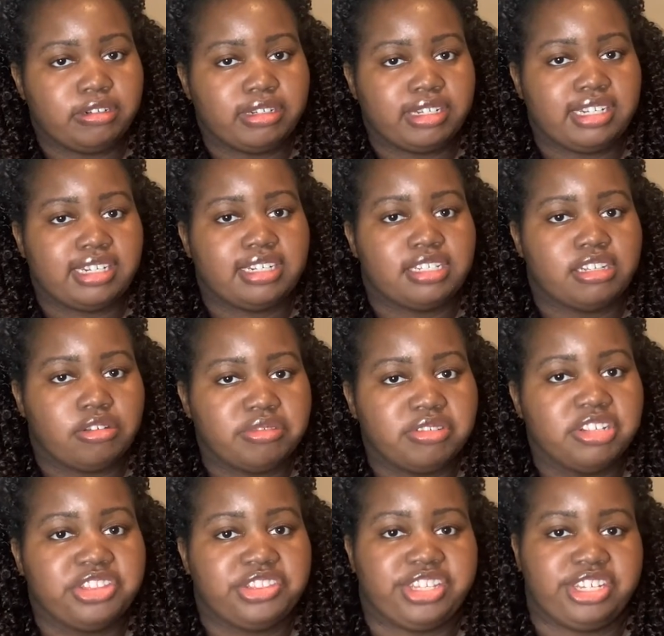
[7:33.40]
again, on
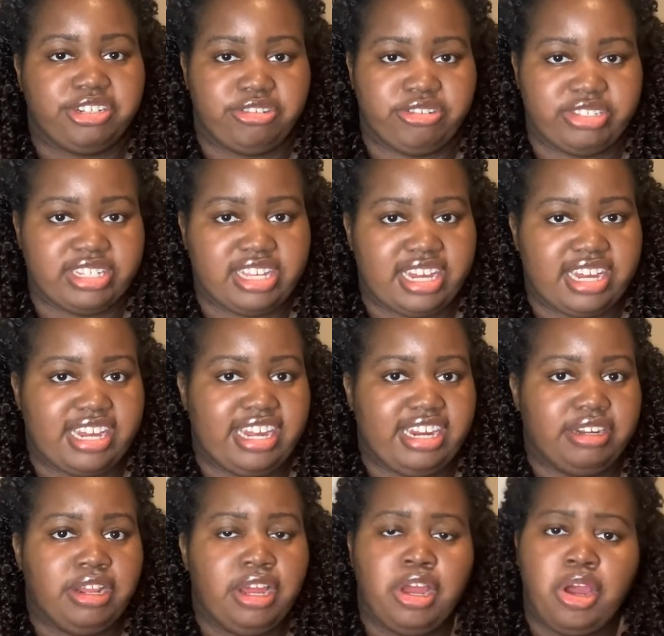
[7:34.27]
the thicker
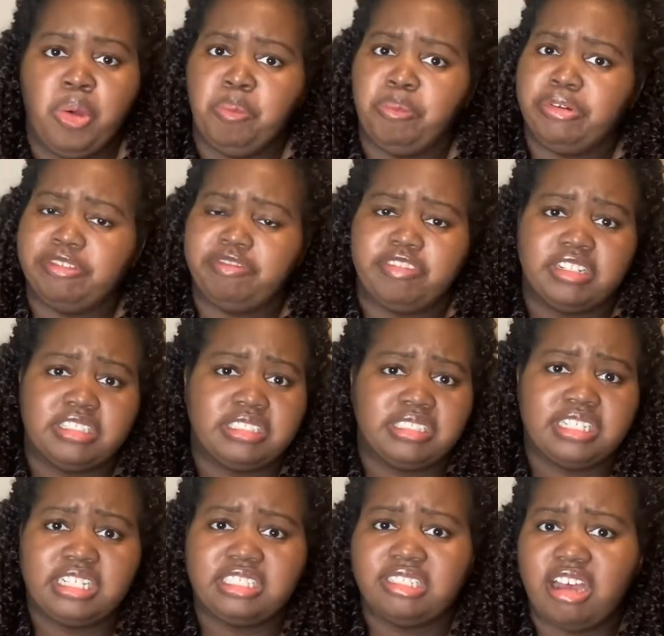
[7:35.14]
side, but for
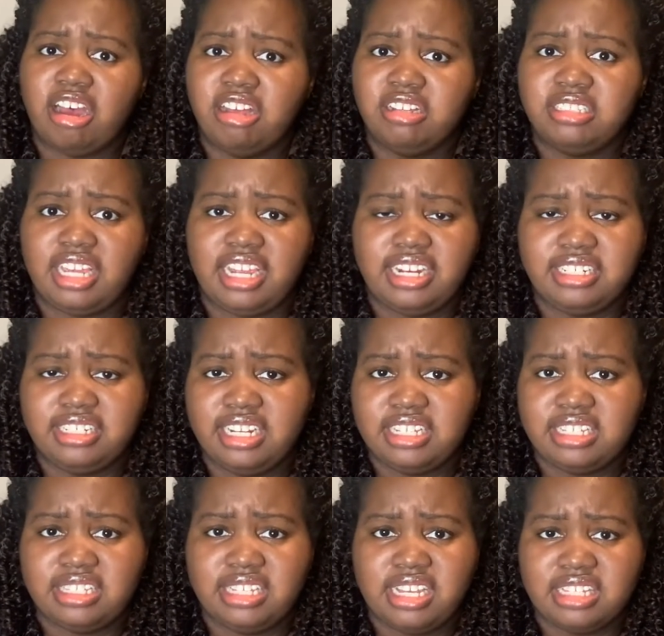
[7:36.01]

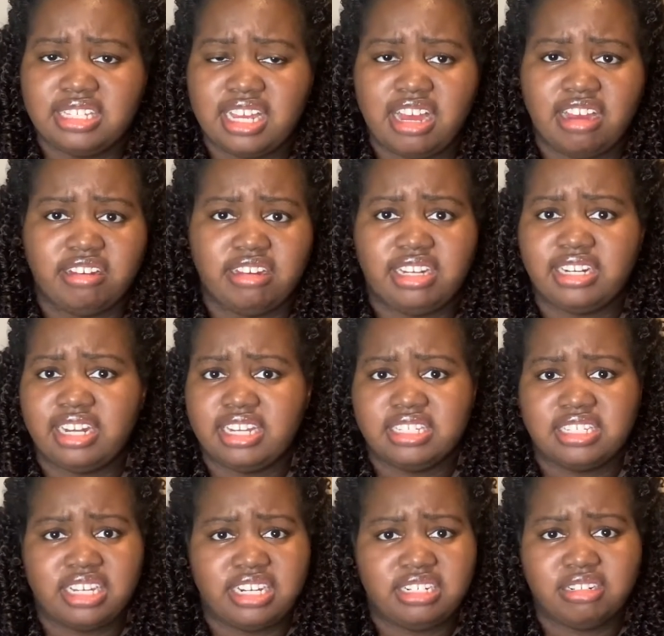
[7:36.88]
$6.88, how can I
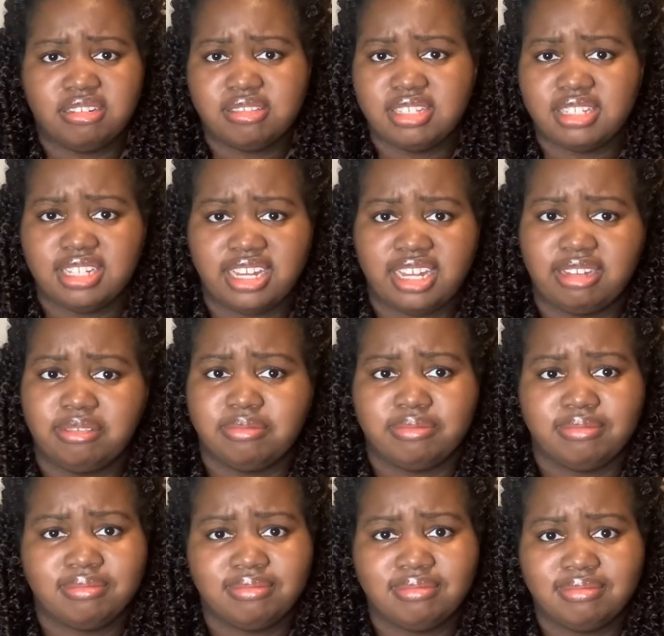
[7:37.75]
say no to that?
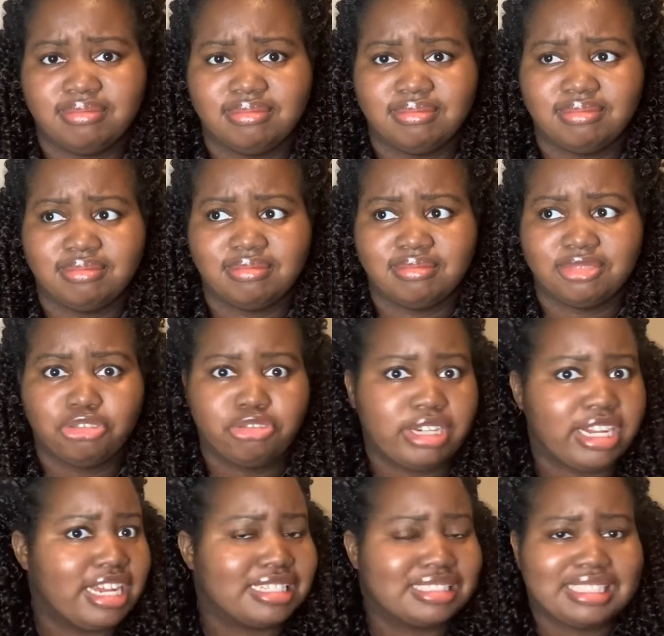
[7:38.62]
You
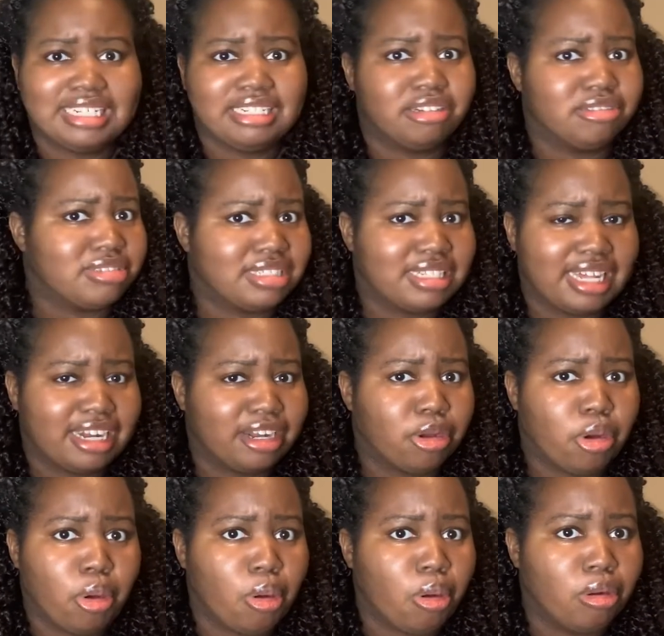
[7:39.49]
can't say no to that at
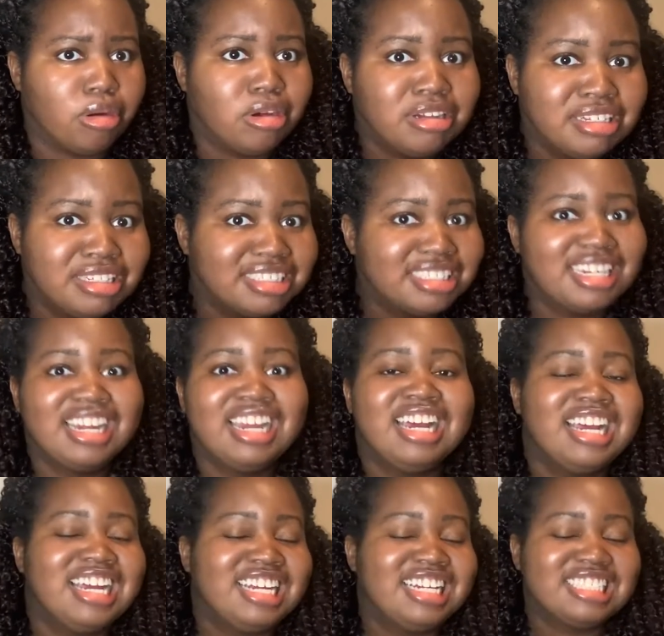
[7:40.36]
all.
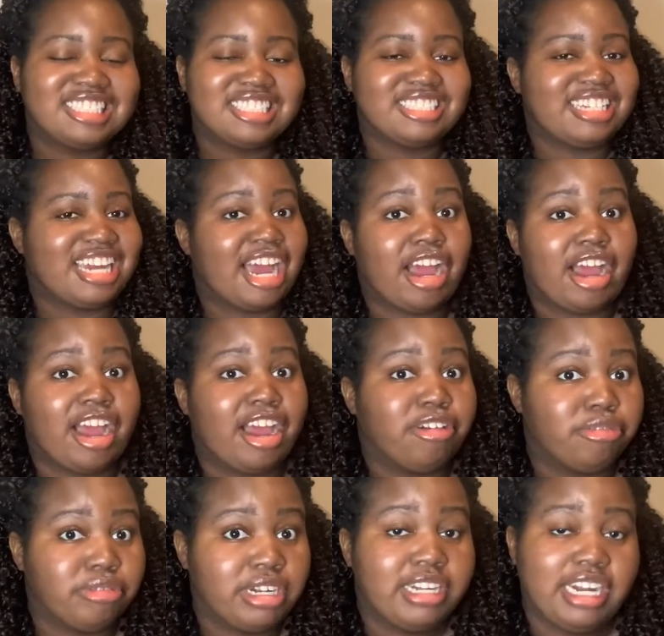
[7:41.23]
So yeah, I
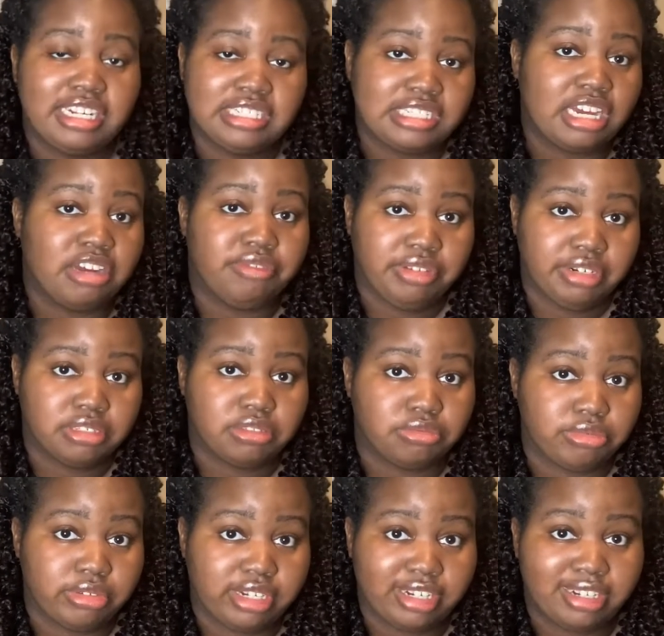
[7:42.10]
really like this outfit as
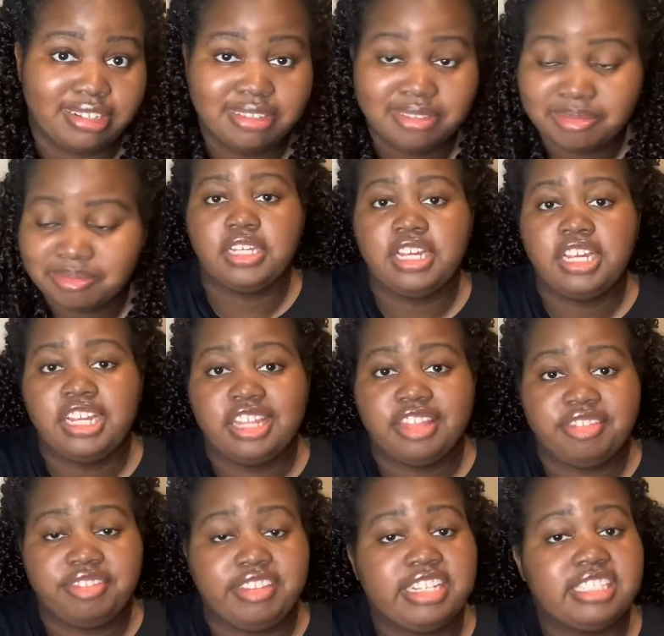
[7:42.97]
well.
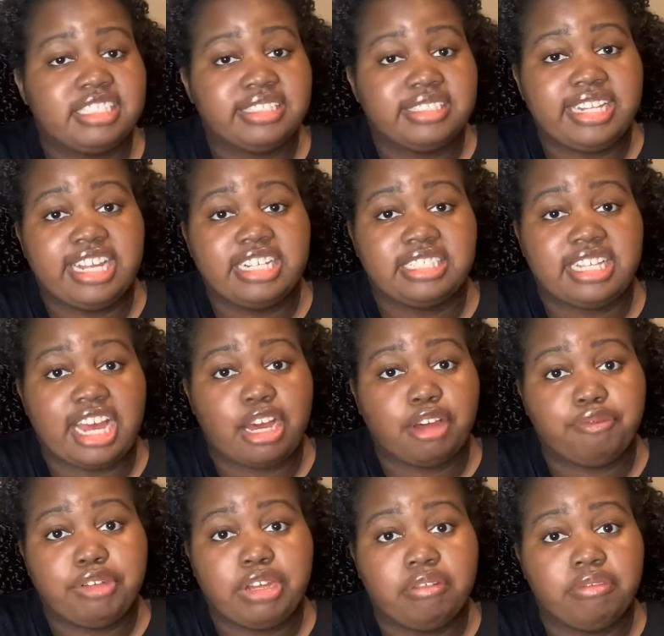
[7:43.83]
This next
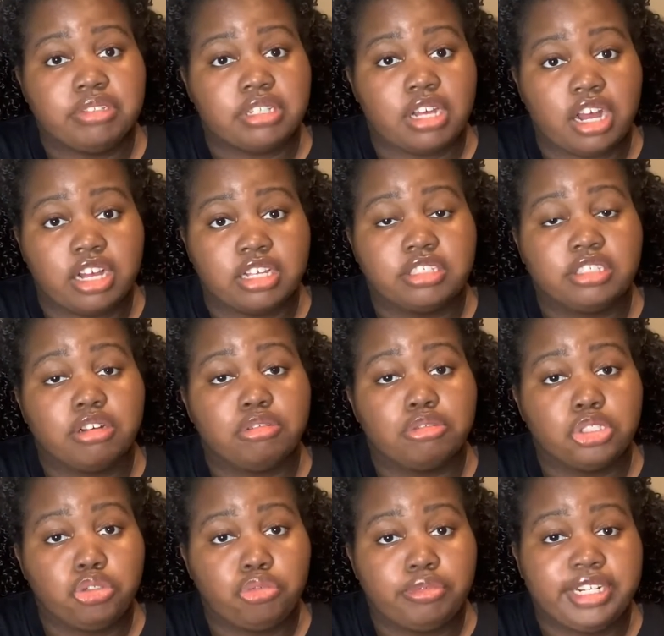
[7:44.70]
outfit was also
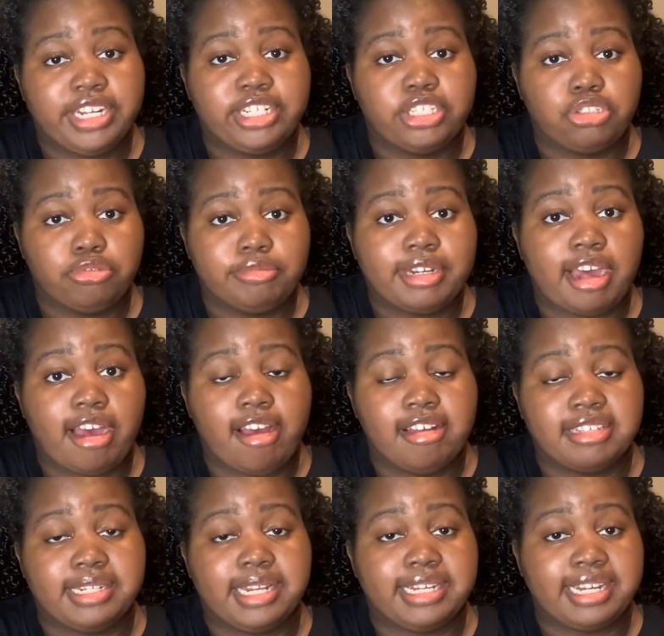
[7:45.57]

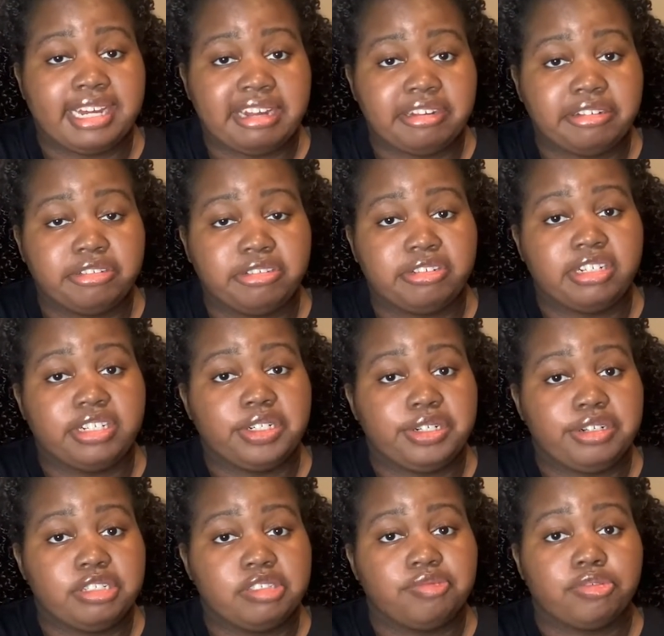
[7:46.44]
$22, and I got it on
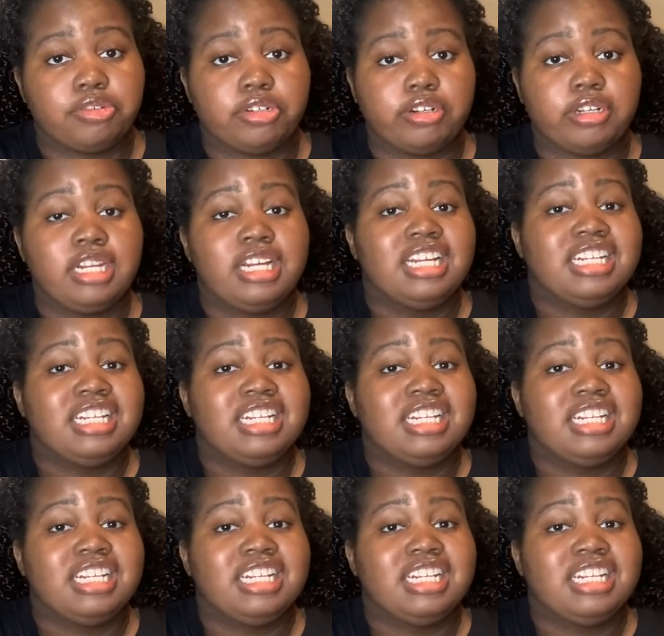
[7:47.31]
clearance for